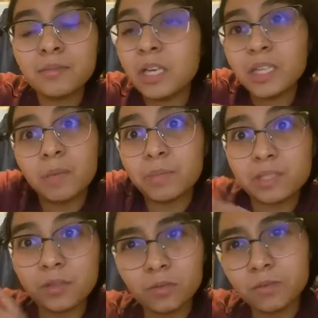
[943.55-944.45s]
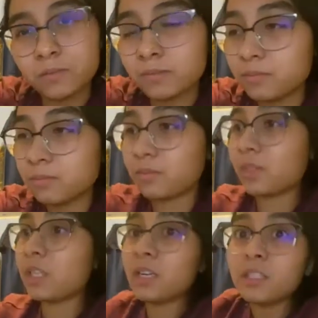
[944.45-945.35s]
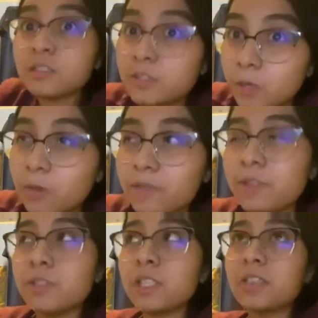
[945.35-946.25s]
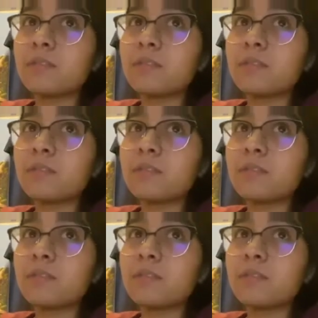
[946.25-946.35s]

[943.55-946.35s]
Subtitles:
an episode. 2 if you did